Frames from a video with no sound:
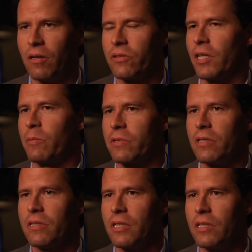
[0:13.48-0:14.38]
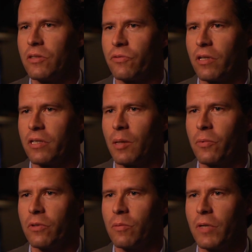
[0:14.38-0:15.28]
Alzheimer's disease,
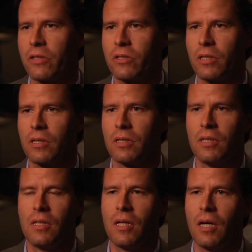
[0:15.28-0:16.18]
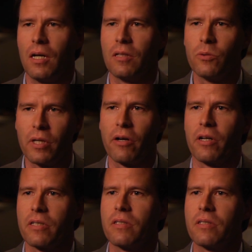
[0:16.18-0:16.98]
frontotemporal dementia, Lou Gehrig's